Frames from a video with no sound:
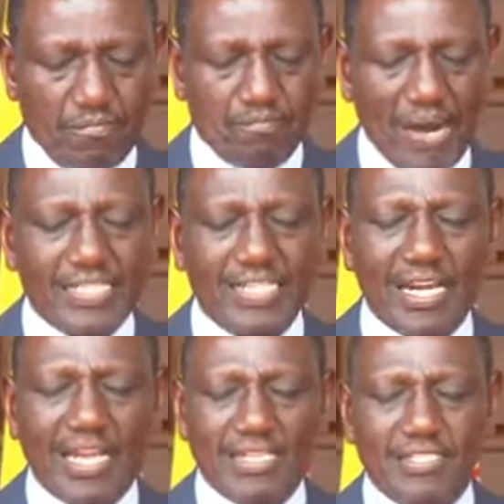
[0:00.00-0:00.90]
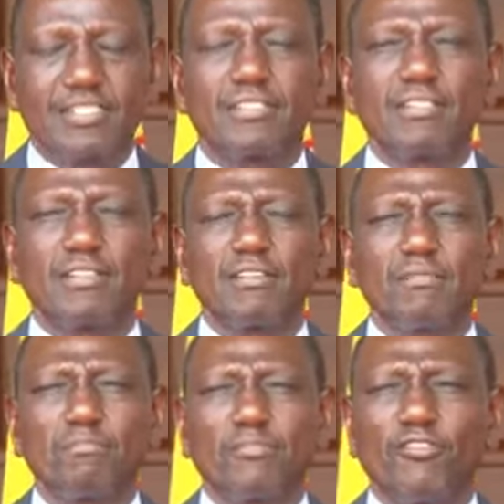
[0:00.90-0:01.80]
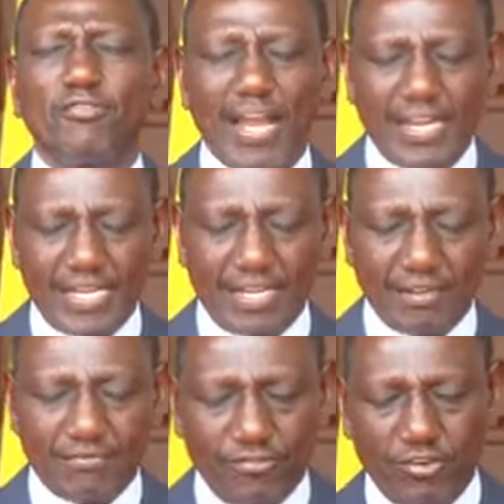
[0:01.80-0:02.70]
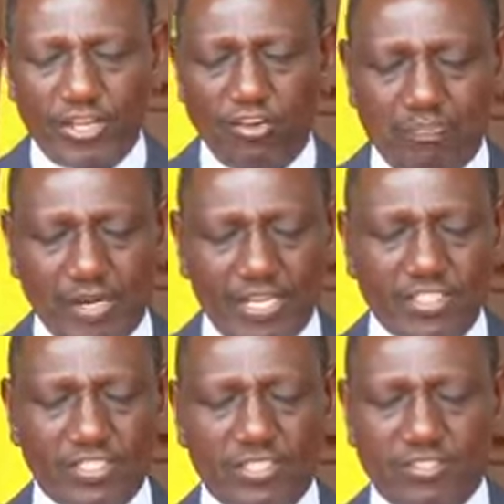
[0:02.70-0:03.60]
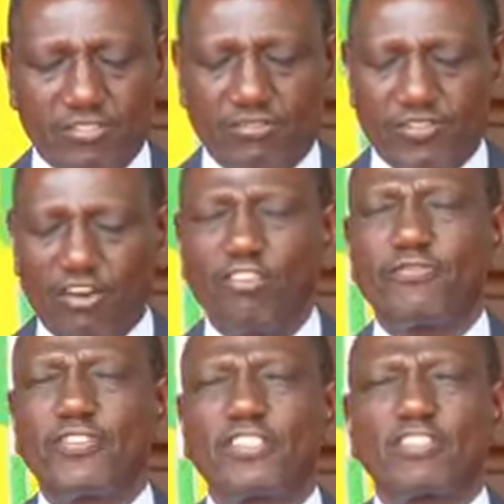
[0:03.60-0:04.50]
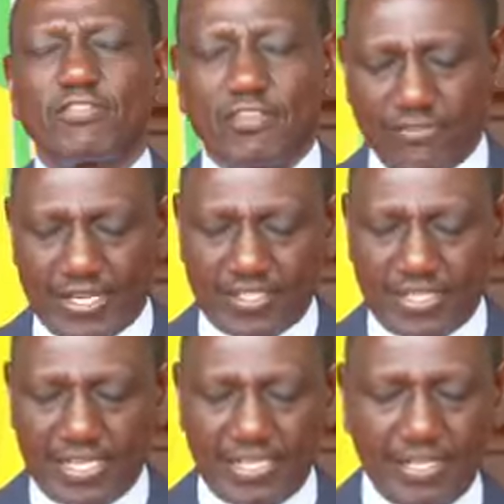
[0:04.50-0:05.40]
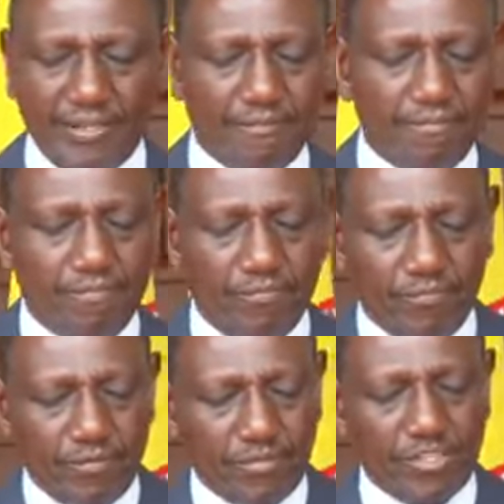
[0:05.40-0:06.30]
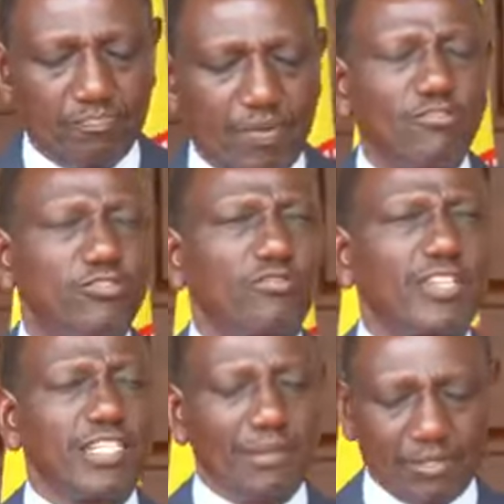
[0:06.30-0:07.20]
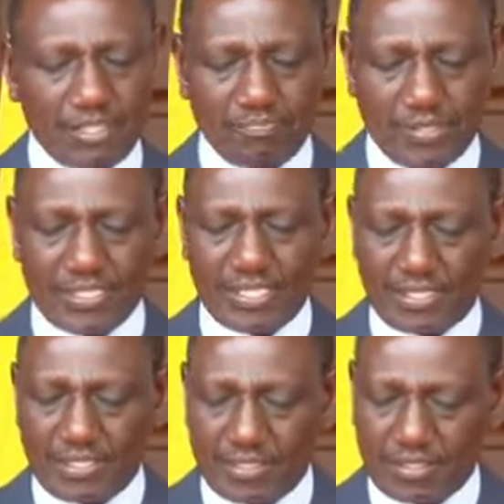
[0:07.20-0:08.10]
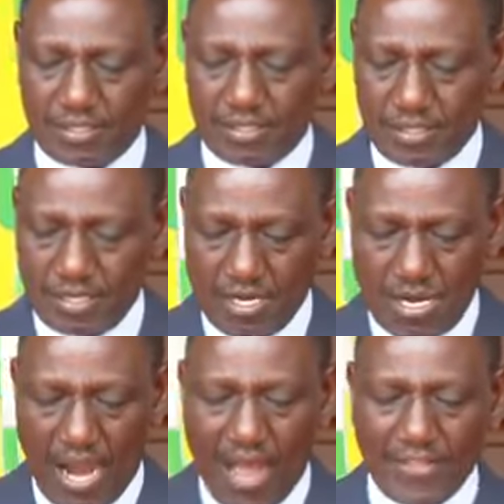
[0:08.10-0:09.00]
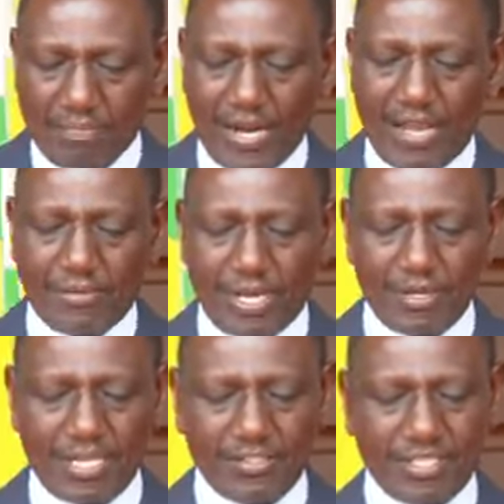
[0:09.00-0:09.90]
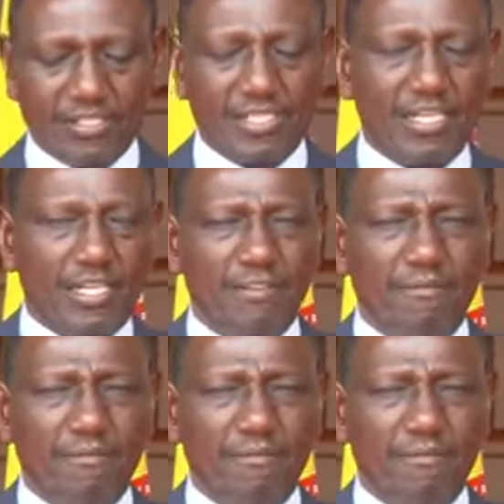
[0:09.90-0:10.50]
Budget lines providing for the operations of the Office of the First Lady, the spouse of the Deputy President, and the Prime Cabinet Secretary